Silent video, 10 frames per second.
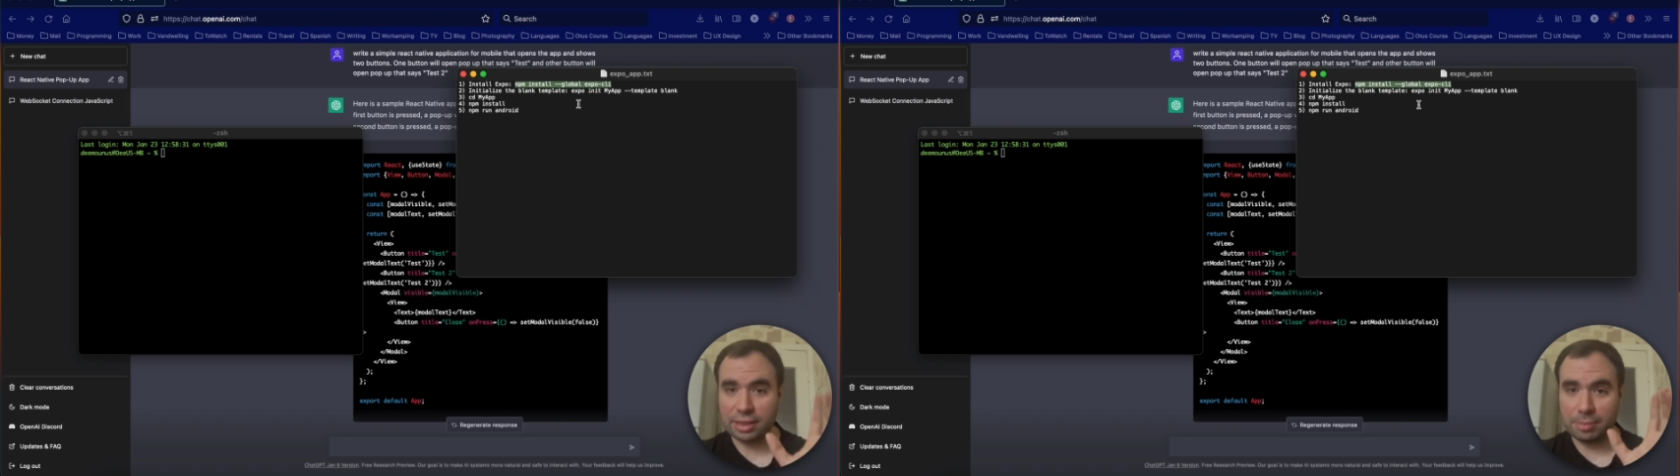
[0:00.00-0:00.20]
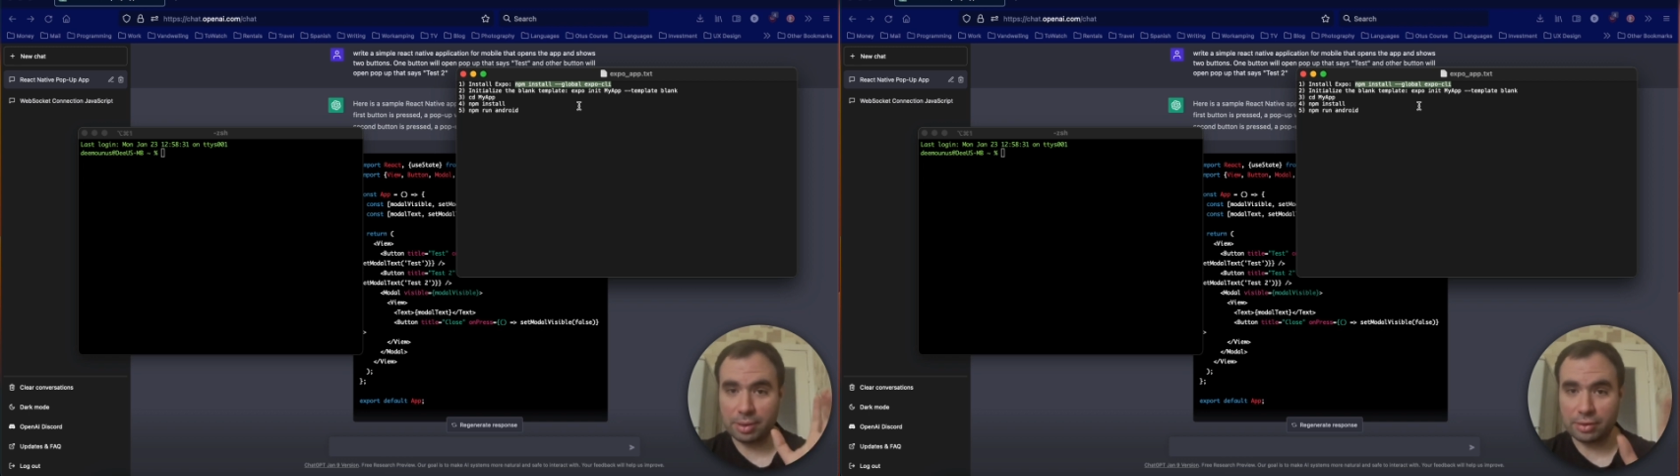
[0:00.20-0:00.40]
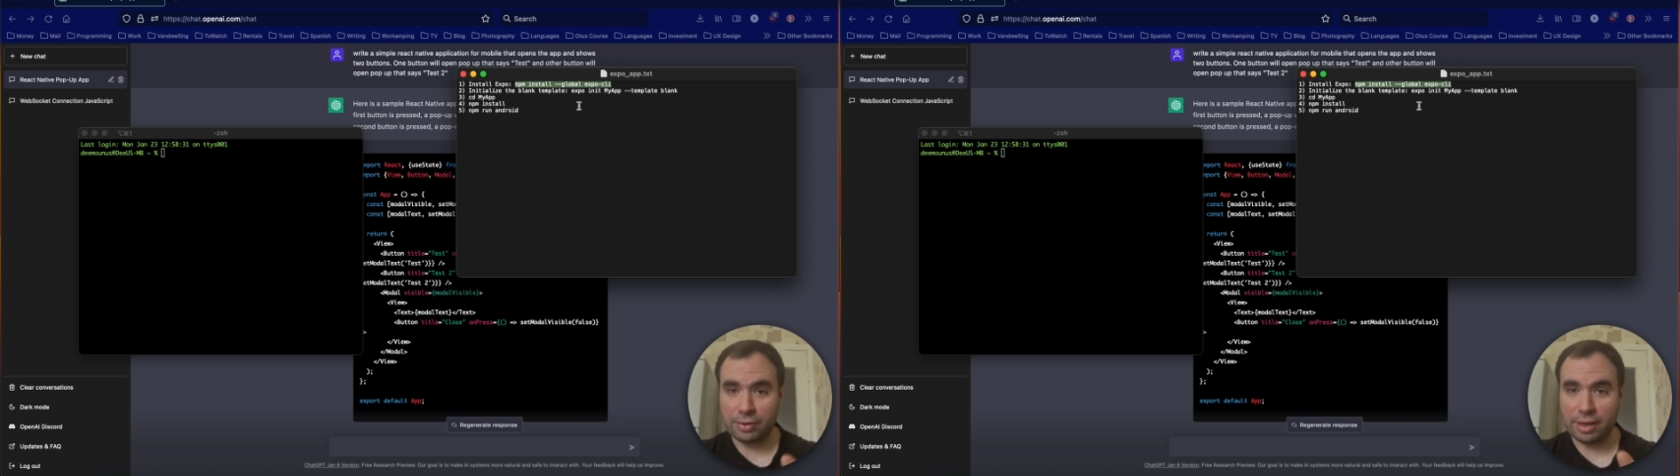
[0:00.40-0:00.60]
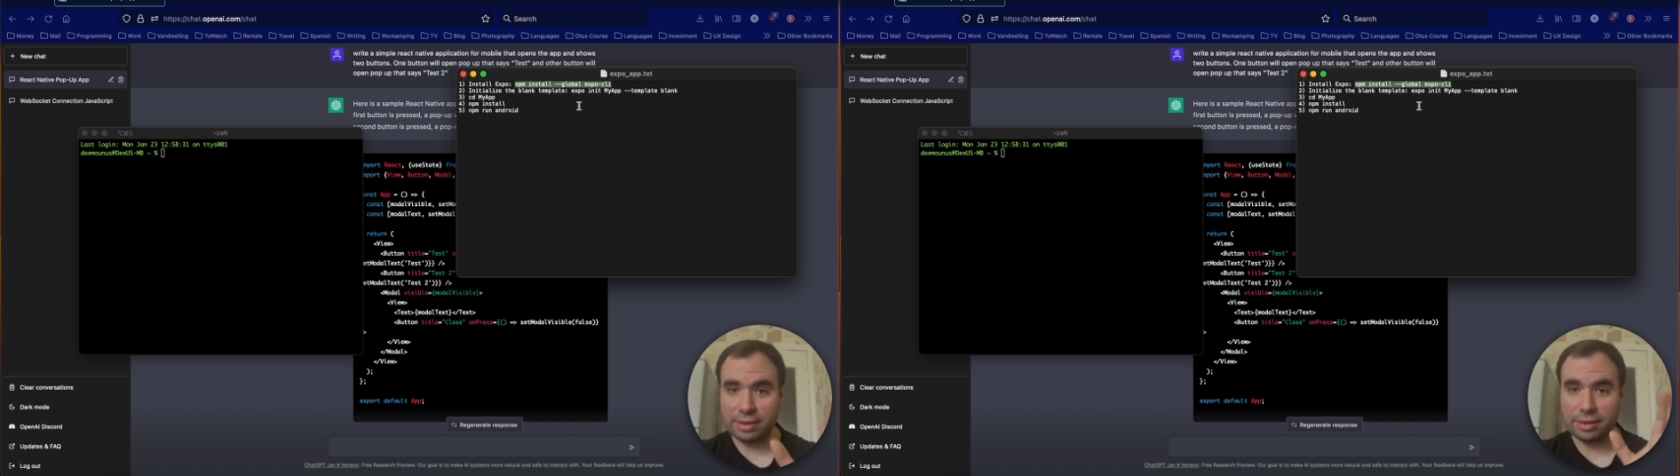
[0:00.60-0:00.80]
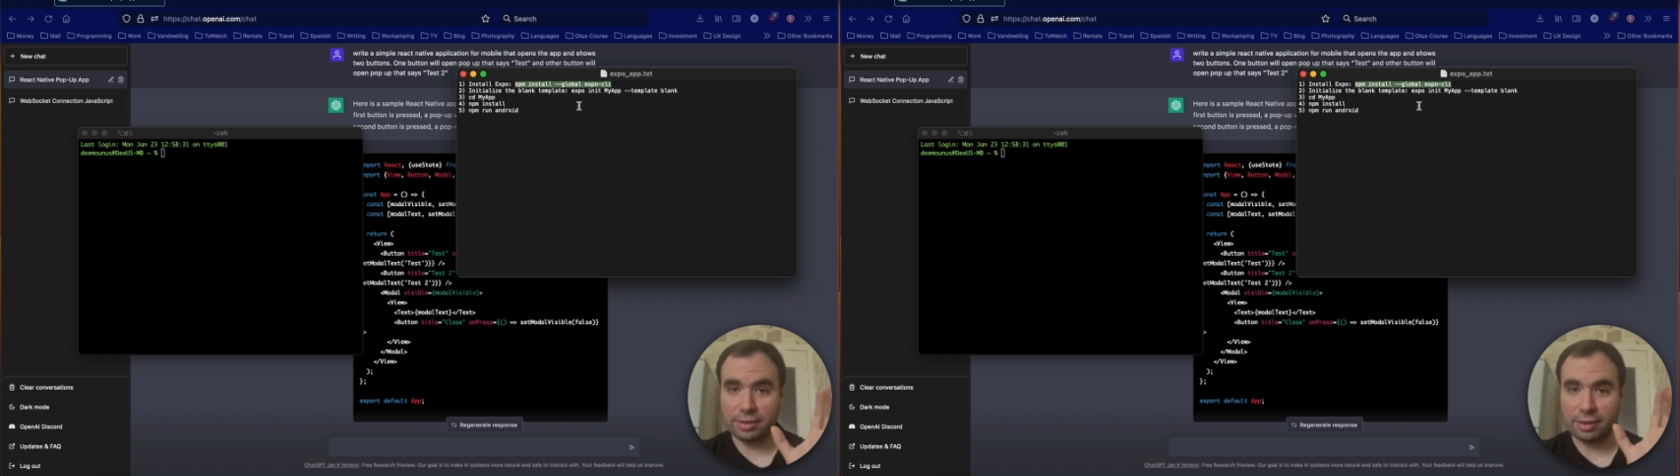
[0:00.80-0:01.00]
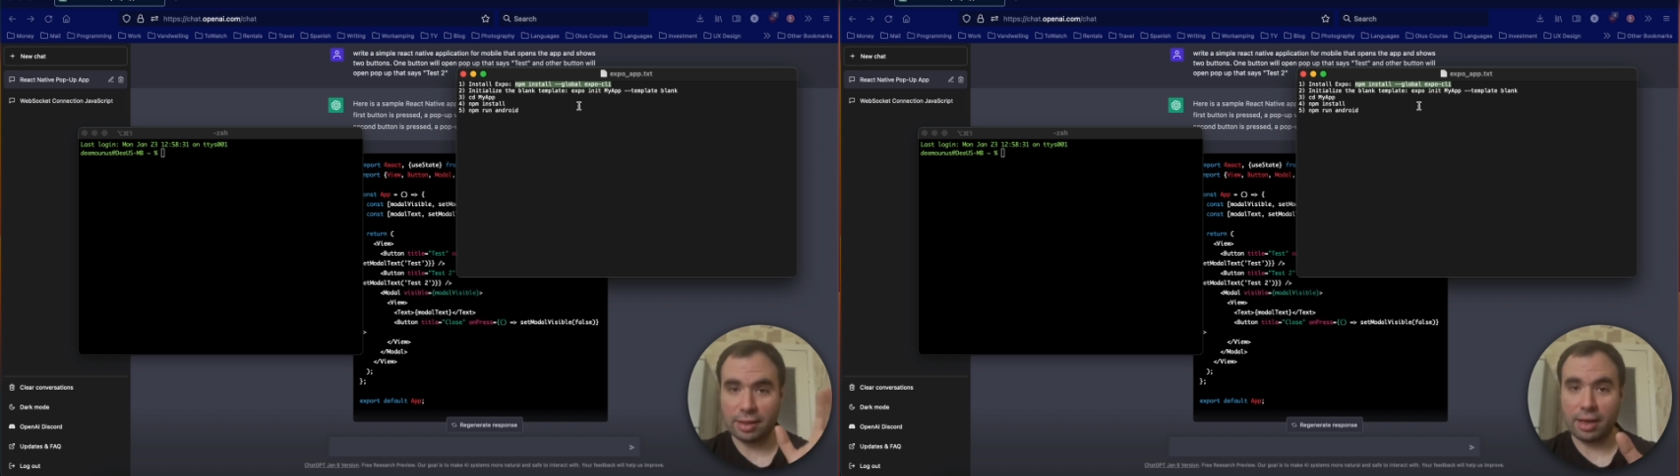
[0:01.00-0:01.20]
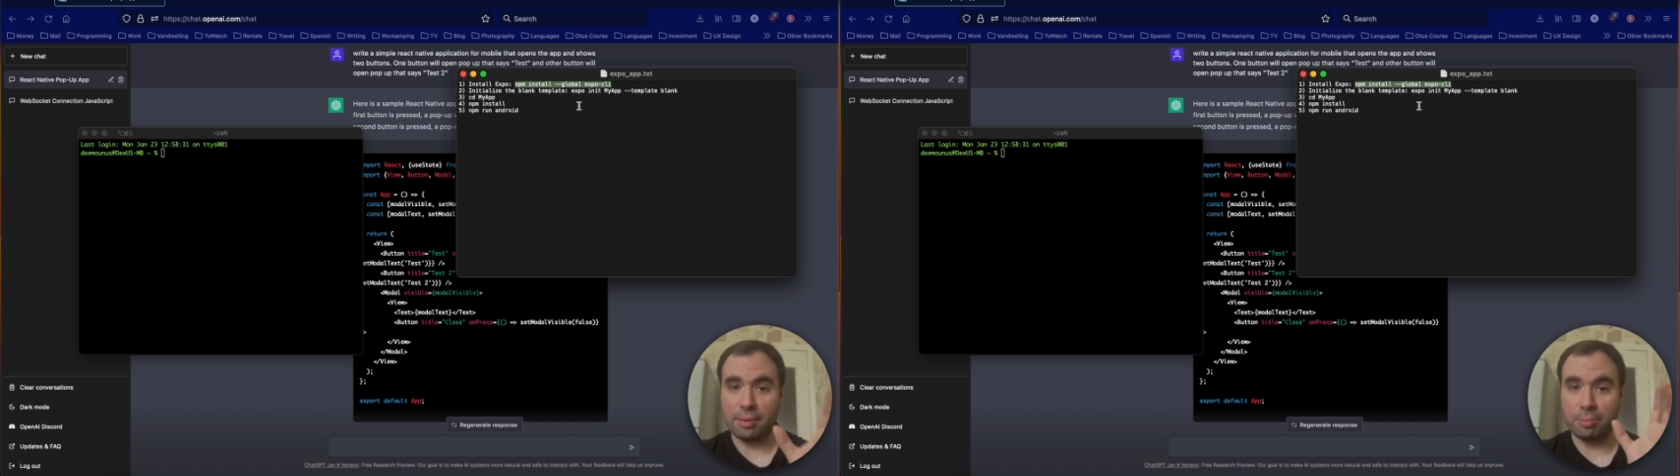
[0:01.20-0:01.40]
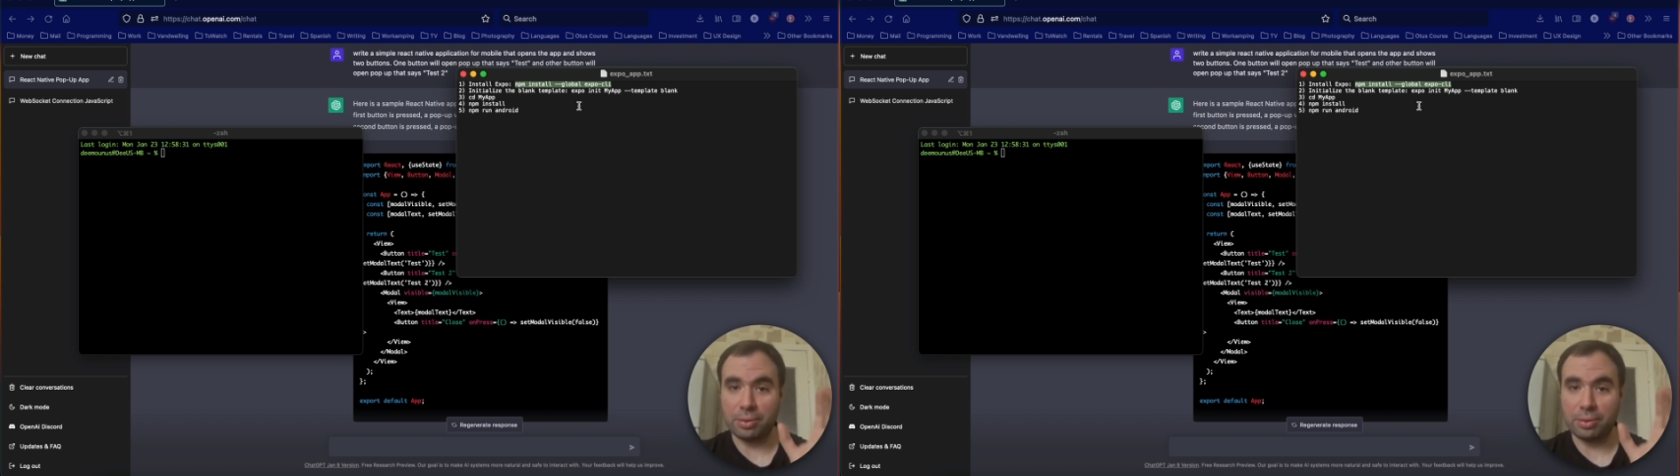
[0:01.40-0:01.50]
gonna be creating the